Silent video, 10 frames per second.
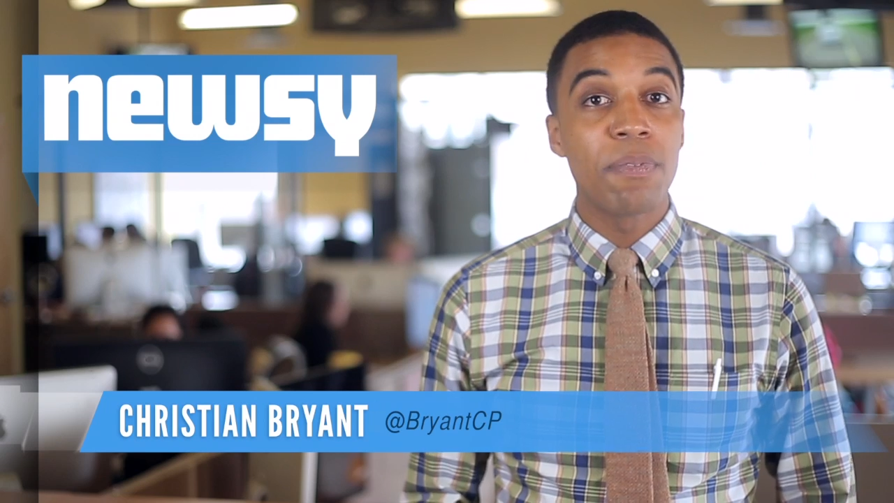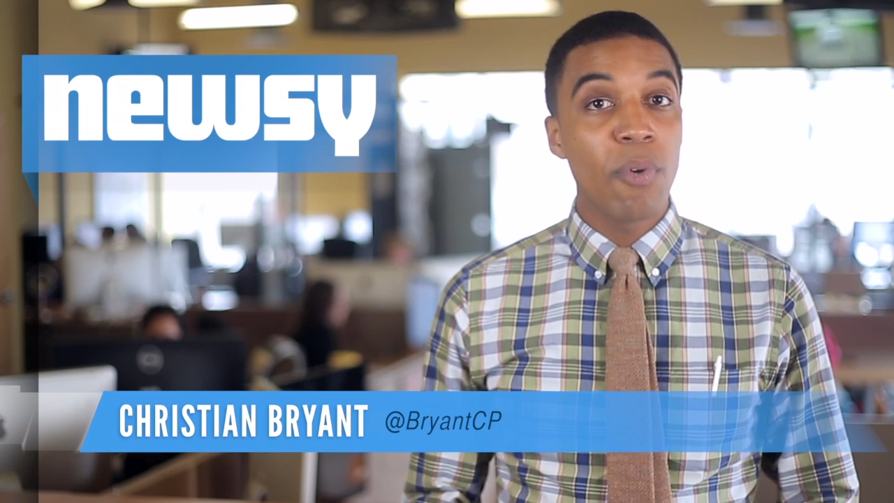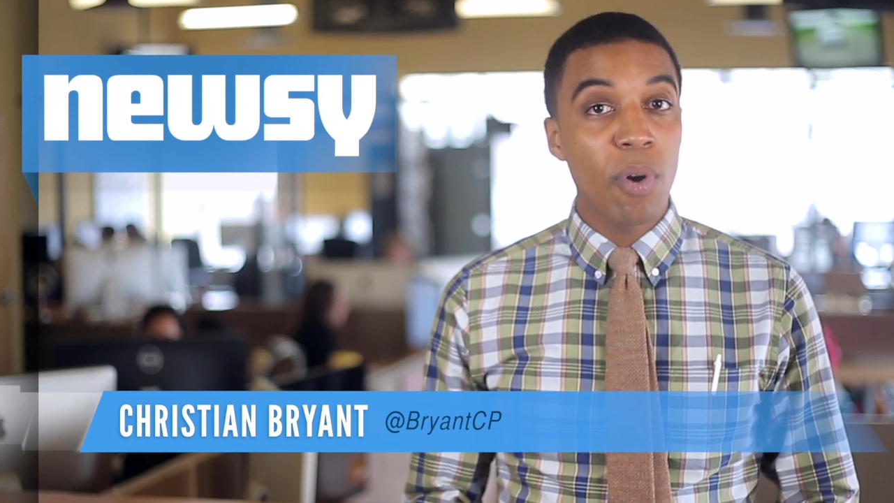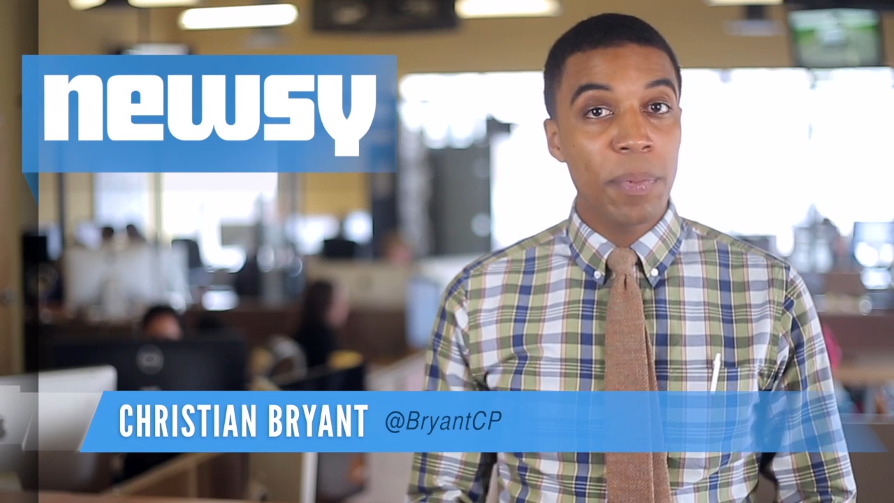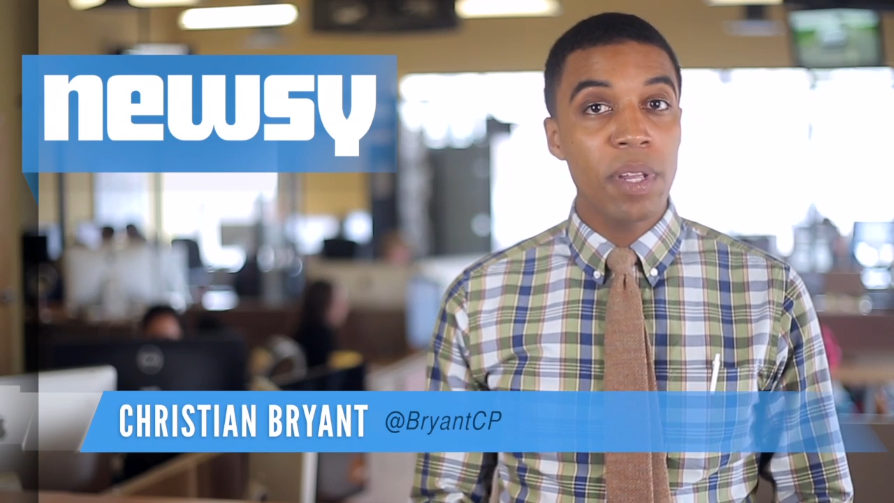
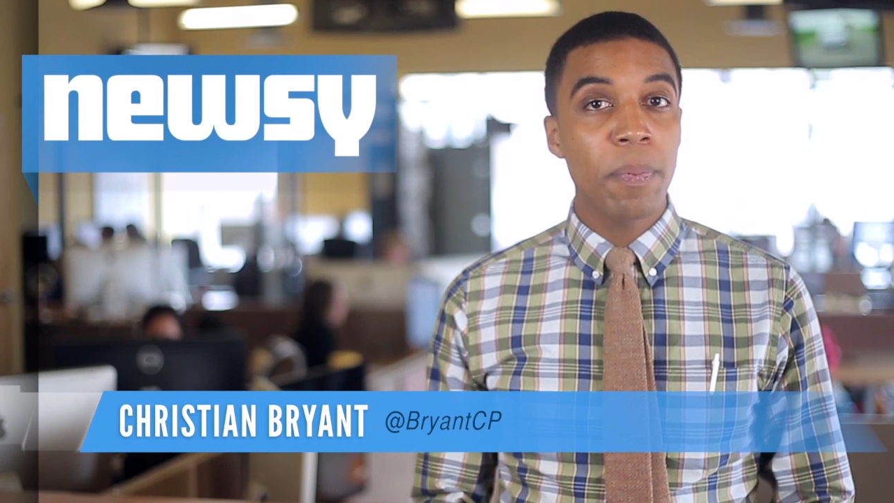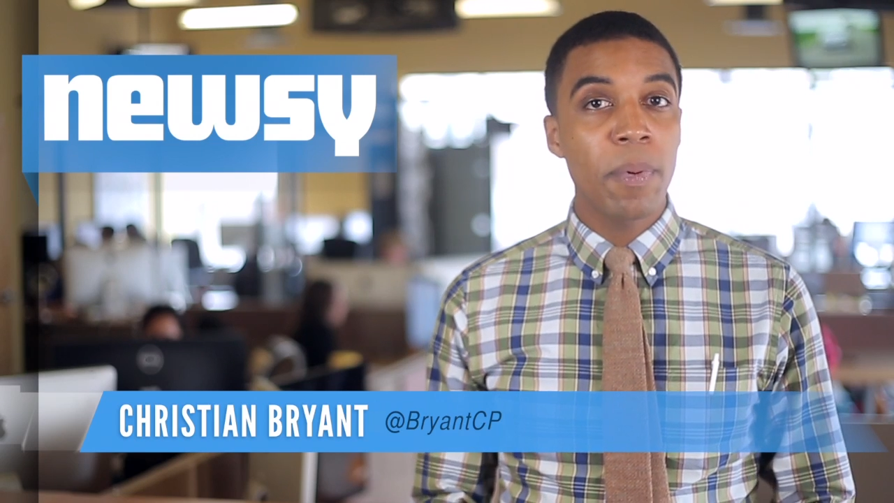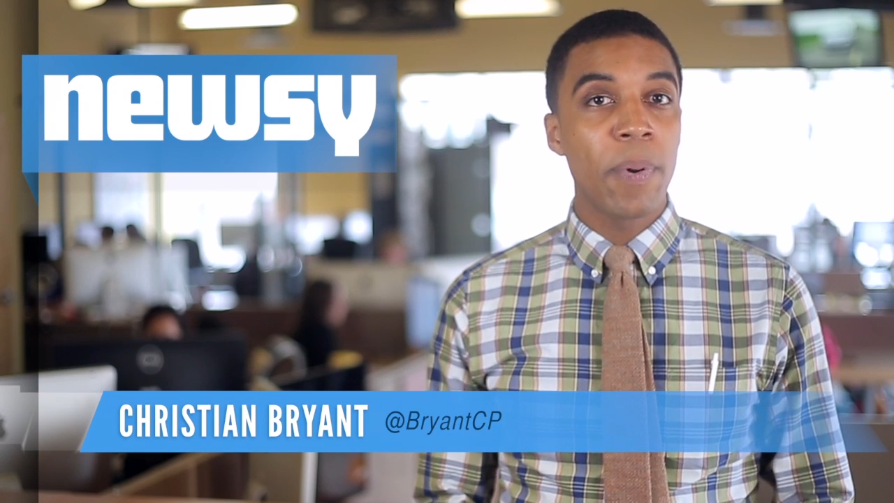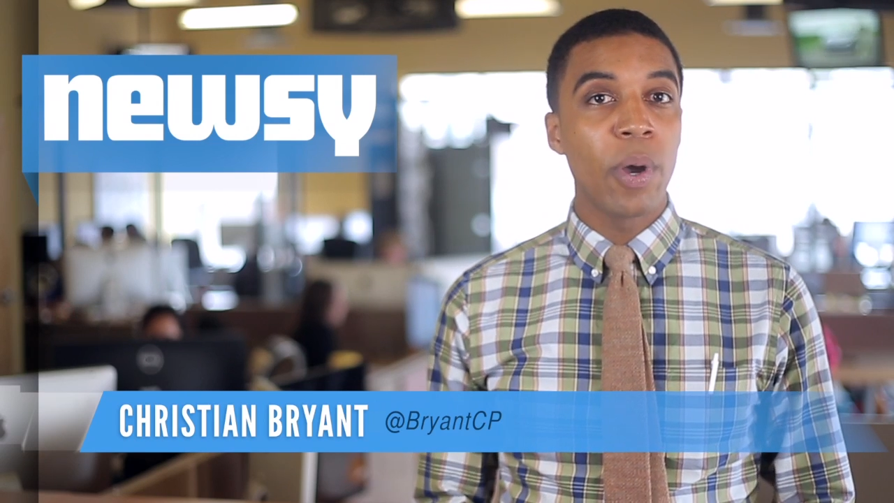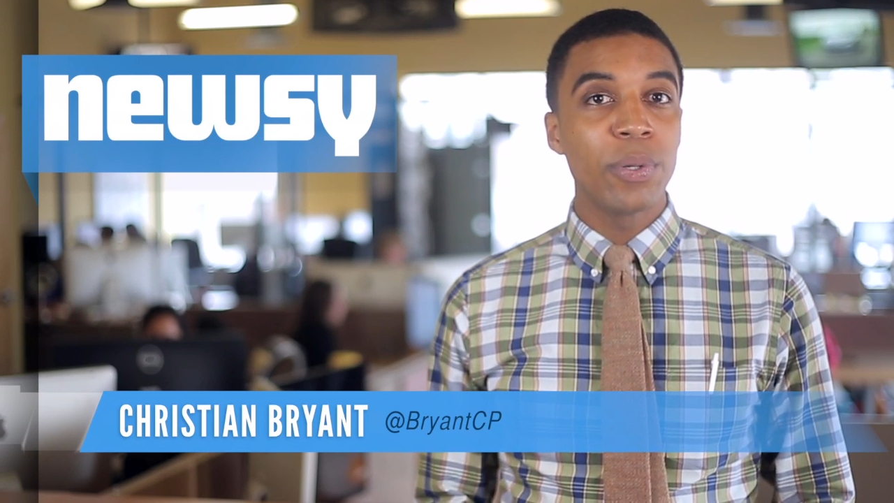formally
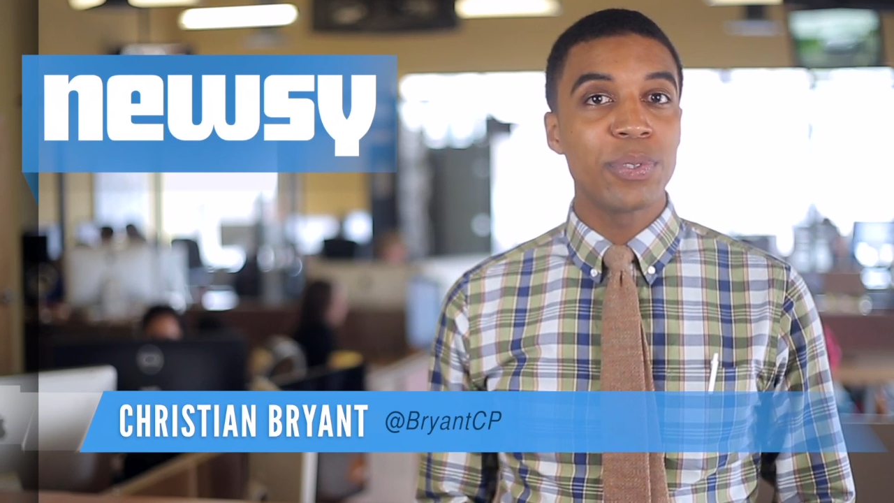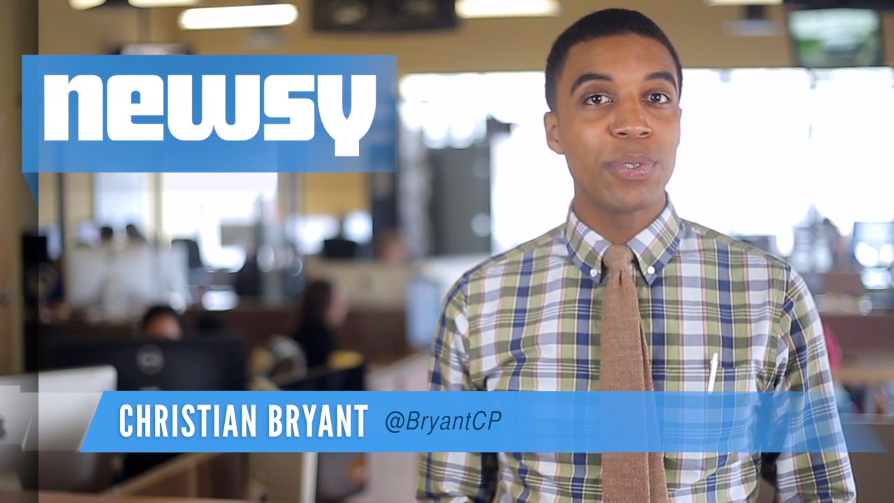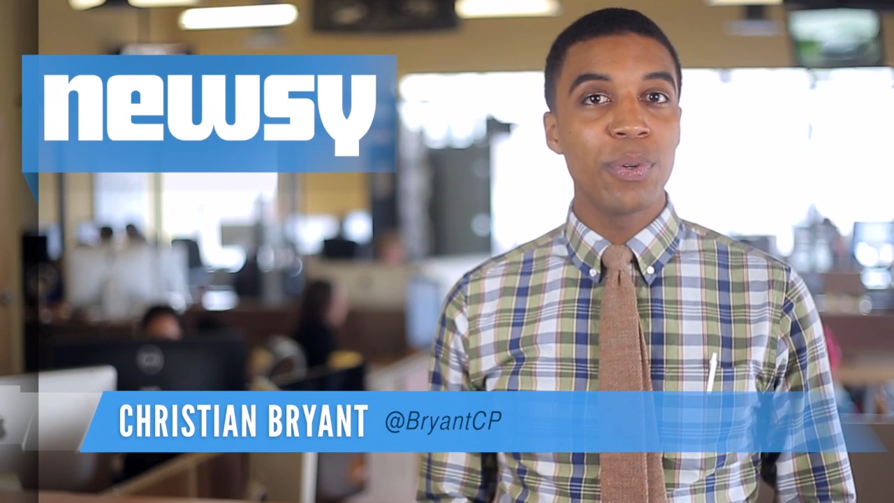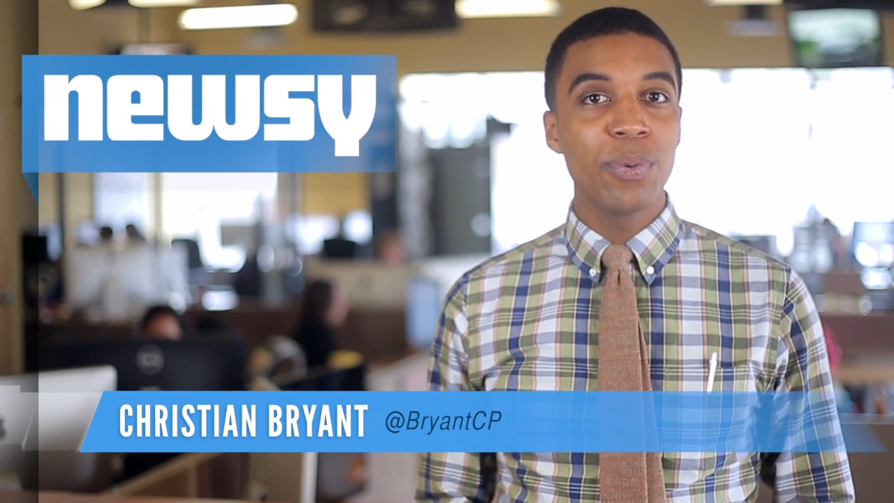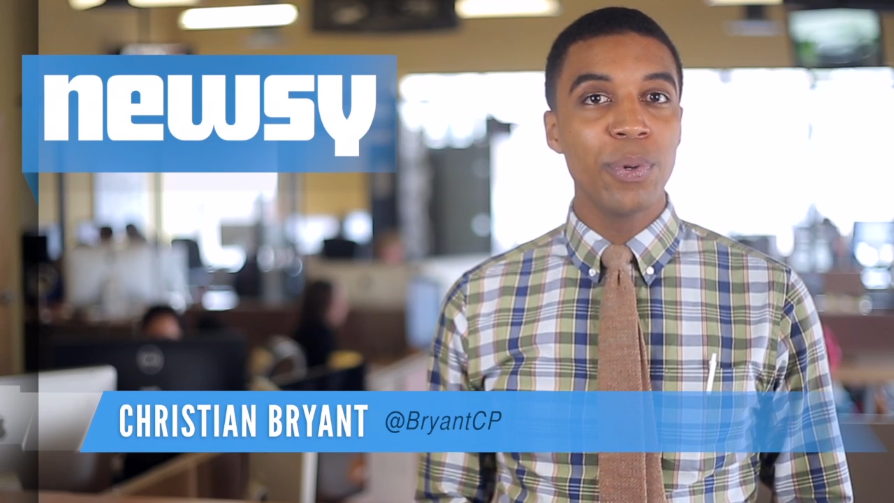proposed
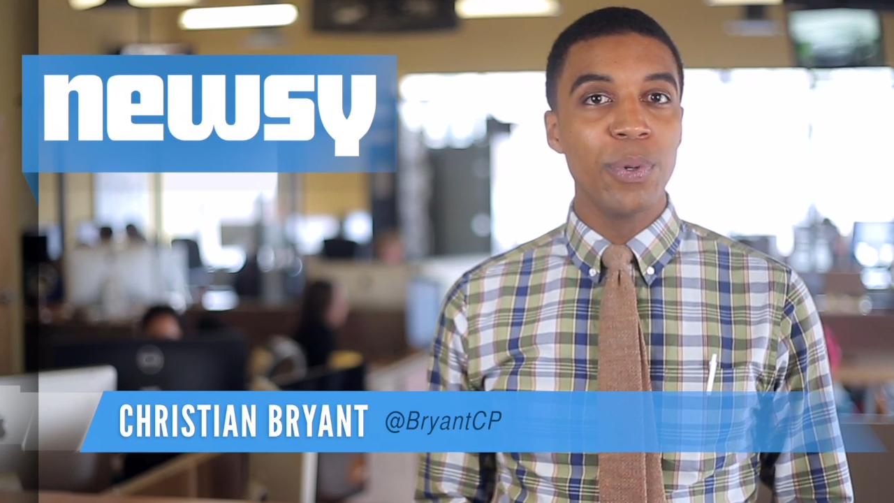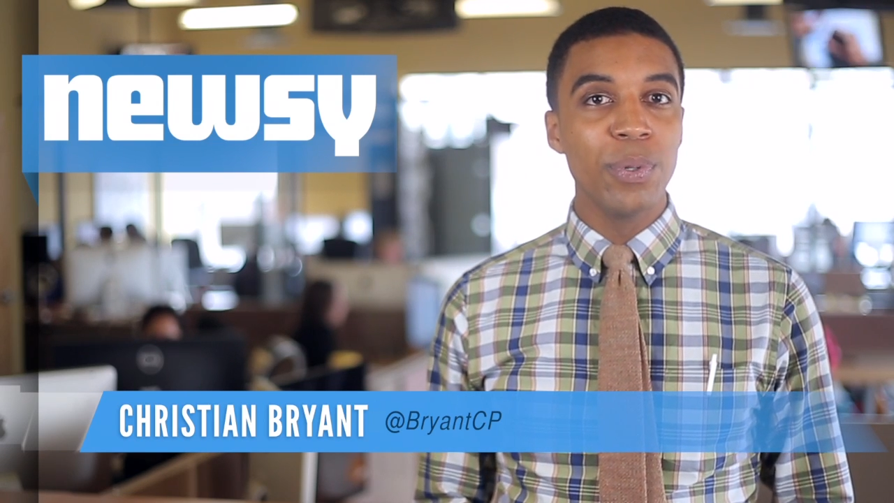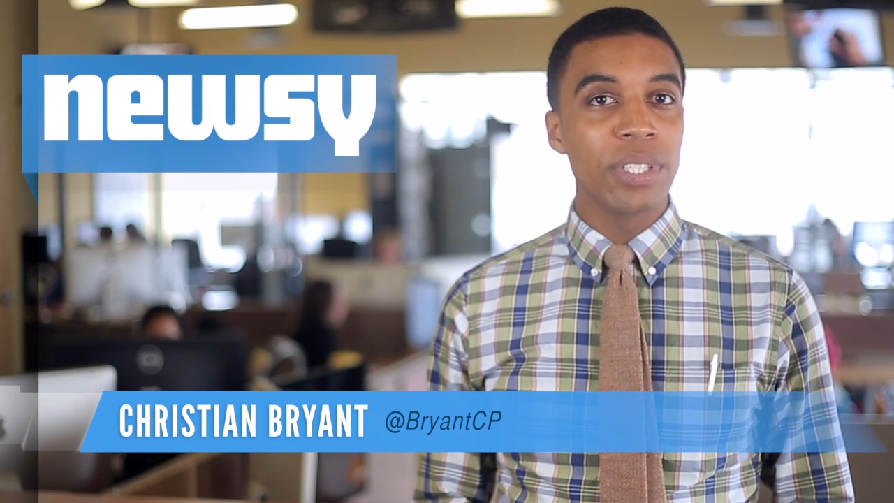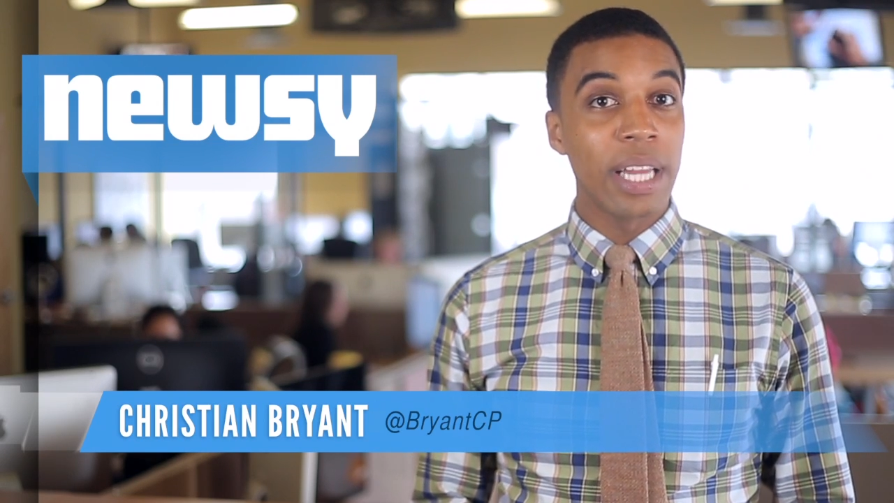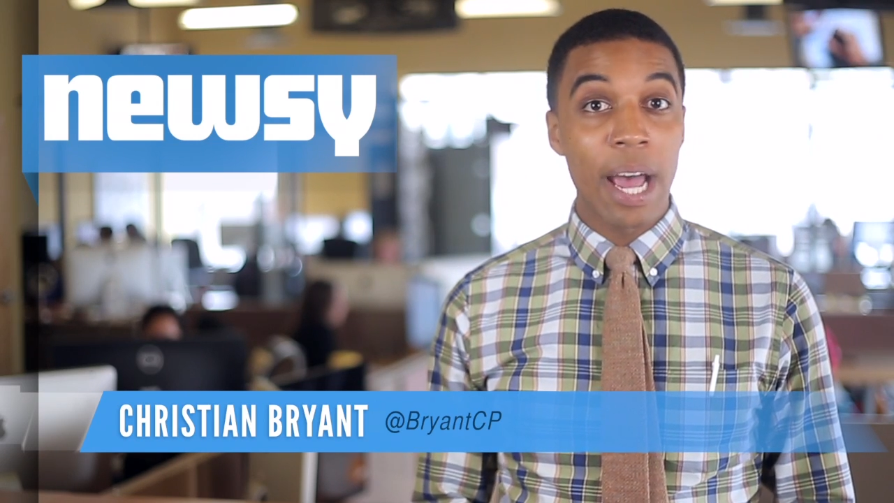new
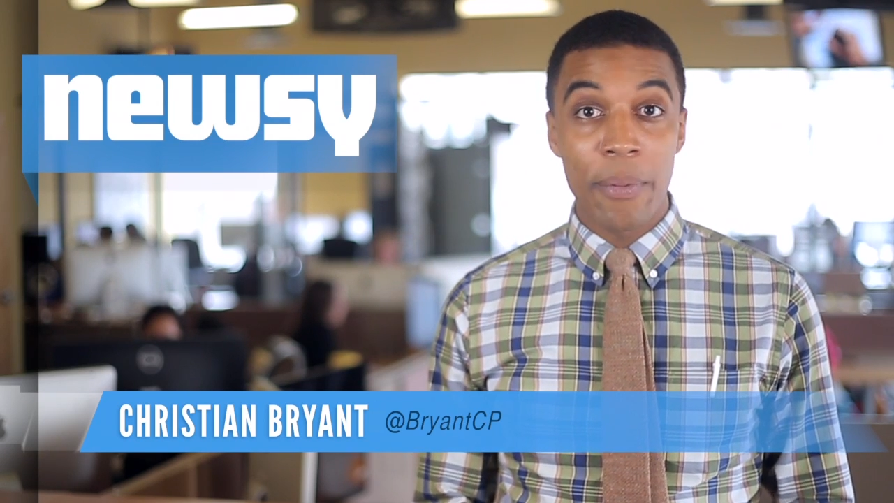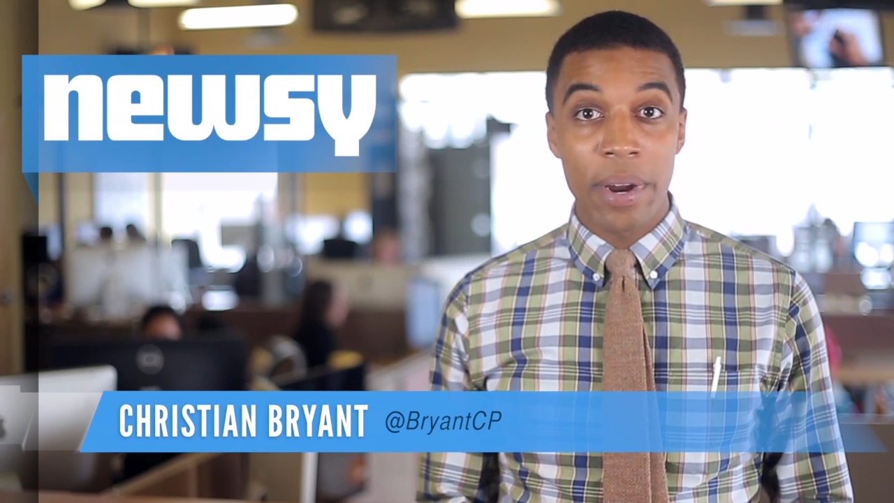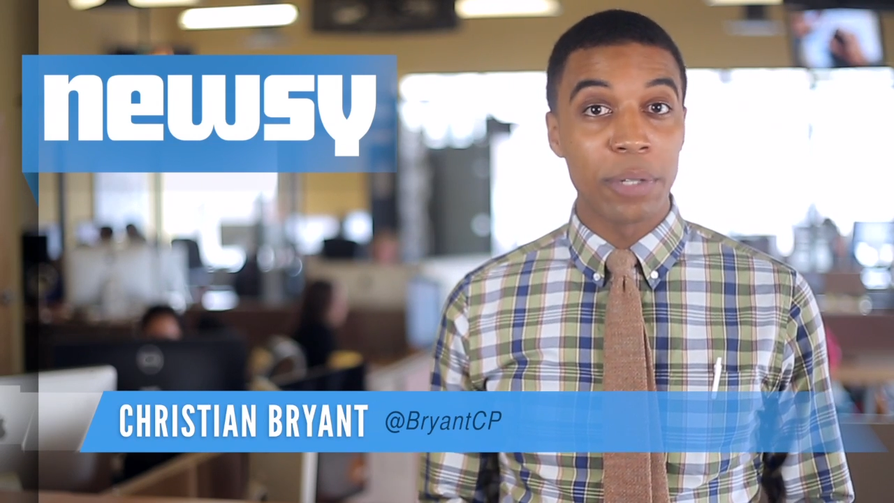rules allowing